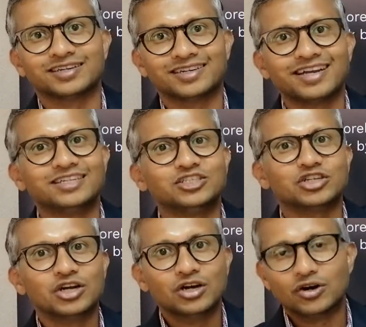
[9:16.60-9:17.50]
range,
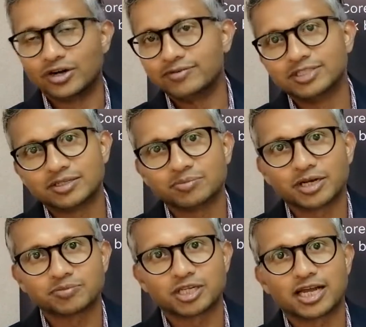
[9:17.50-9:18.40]
or even
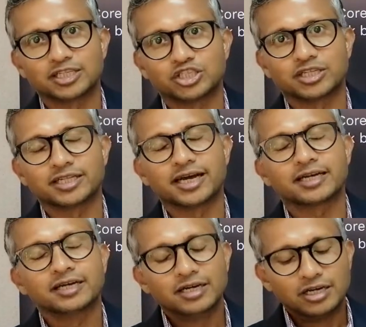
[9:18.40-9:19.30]
sometimes larger than that.
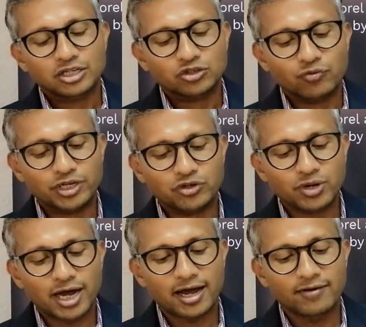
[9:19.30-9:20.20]
So when you
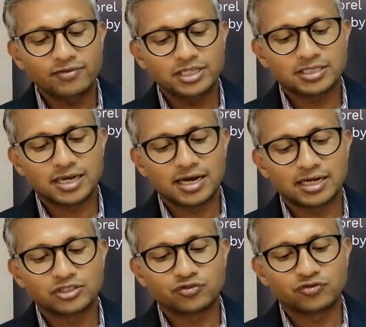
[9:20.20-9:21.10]
have these
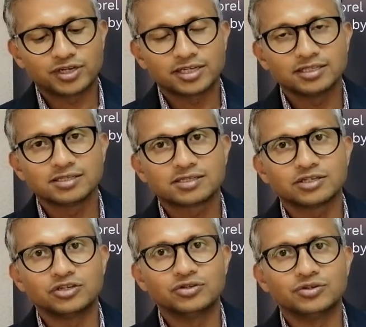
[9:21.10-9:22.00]
large files,
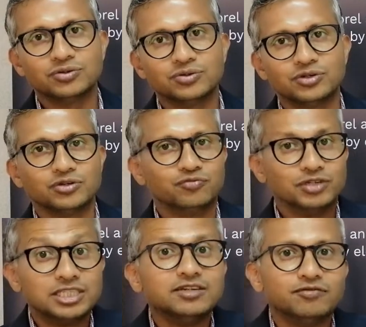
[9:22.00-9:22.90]
we
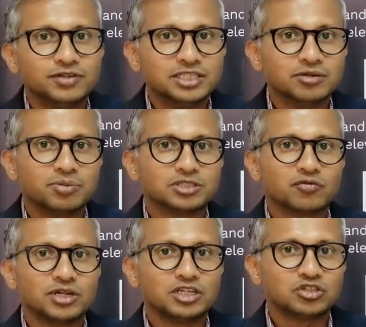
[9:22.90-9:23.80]
see WinZip as a
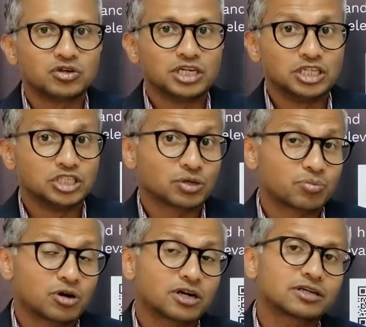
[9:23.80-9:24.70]
very strategic
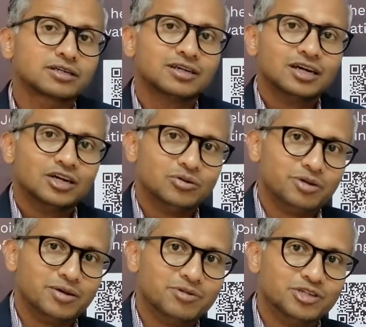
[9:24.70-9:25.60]
product to
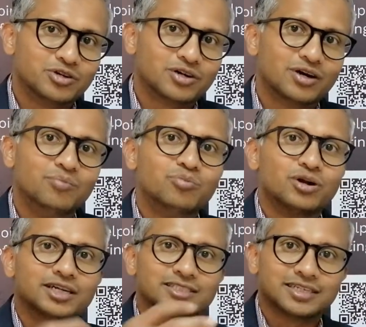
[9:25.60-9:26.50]
be able to
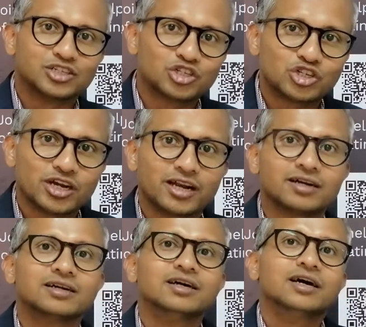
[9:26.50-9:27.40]
compress and share.
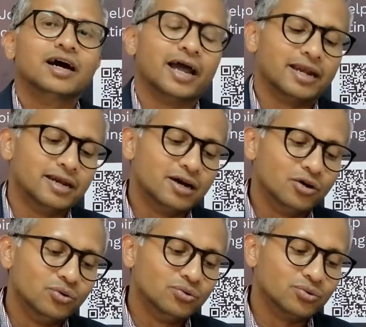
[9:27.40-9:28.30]
And
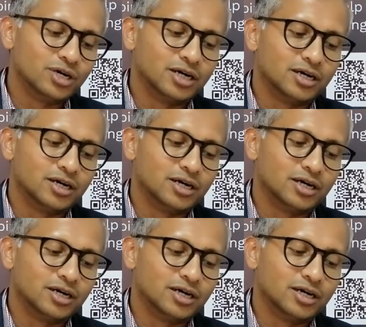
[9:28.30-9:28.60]
now